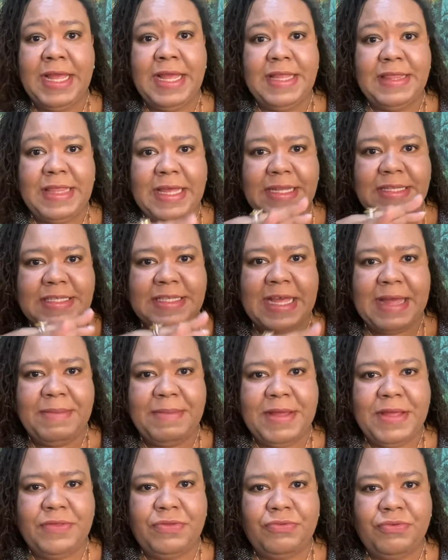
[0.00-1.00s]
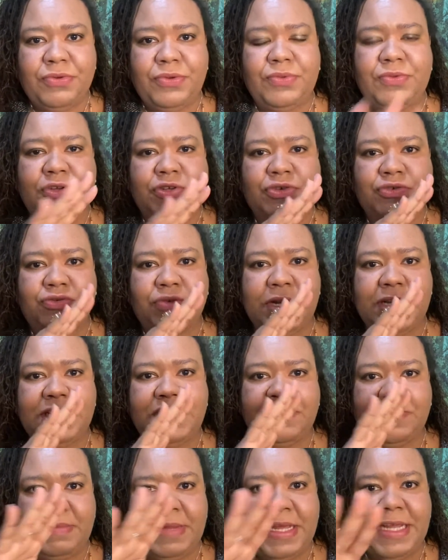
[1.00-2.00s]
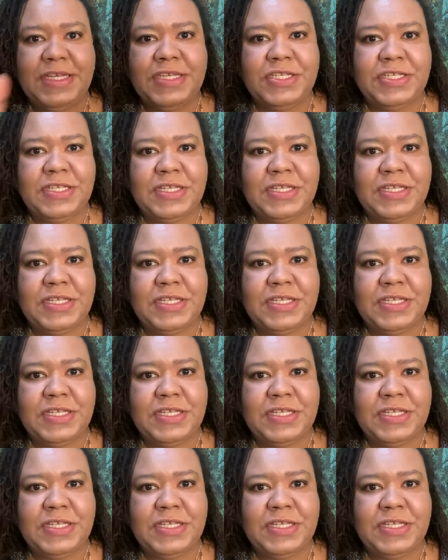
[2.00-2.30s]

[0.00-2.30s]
that's coming through, the transformations that are